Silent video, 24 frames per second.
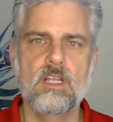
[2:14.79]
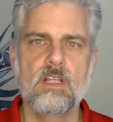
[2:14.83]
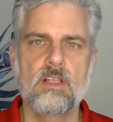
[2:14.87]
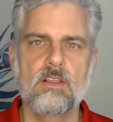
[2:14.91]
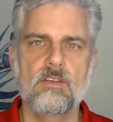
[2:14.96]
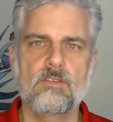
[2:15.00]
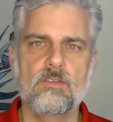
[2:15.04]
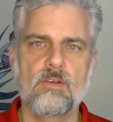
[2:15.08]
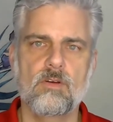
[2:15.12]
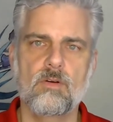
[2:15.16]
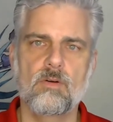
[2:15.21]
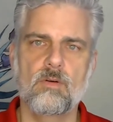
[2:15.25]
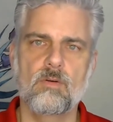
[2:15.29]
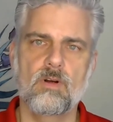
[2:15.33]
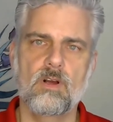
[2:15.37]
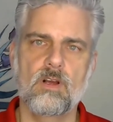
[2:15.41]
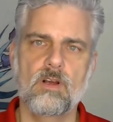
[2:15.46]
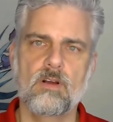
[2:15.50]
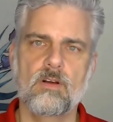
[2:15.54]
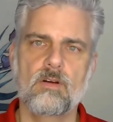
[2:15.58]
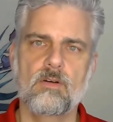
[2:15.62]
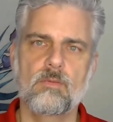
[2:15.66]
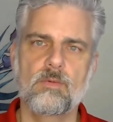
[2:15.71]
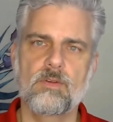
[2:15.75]

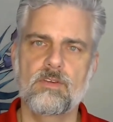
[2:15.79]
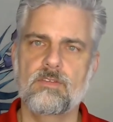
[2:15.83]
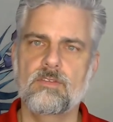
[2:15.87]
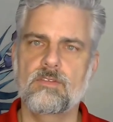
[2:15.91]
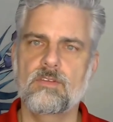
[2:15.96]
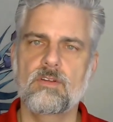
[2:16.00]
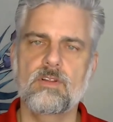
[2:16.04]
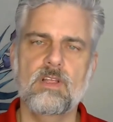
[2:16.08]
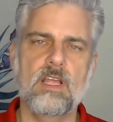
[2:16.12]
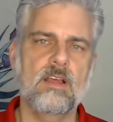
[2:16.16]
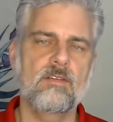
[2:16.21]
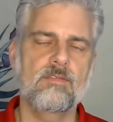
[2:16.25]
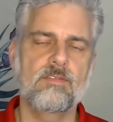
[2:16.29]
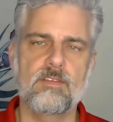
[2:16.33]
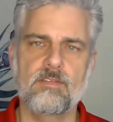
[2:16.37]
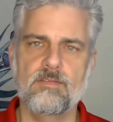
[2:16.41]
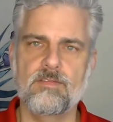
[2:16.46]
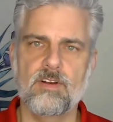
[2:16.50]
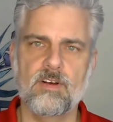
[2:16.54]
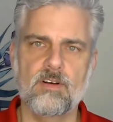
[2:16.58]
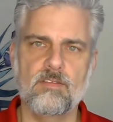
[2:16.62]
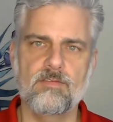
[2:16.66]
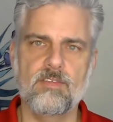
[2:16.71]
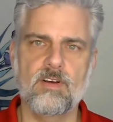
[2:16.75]
So we still have to
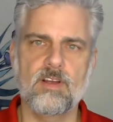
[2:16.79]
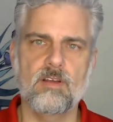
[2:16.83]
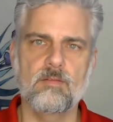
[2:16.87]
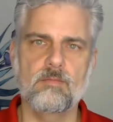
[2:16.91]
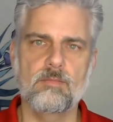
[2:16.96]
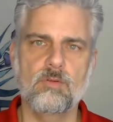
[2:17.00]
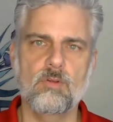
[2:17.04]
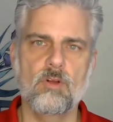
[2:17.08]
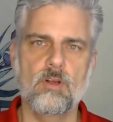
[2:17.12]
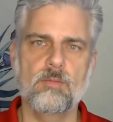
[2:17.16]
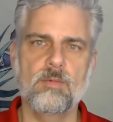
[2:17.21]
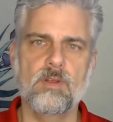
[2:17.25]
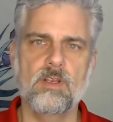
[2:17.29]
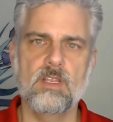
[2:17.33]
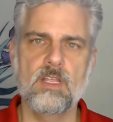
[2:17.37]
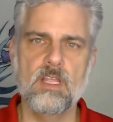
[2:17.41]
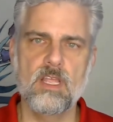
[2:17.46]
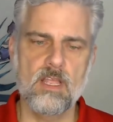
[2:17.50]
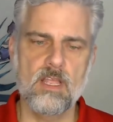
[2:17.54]
verify employment.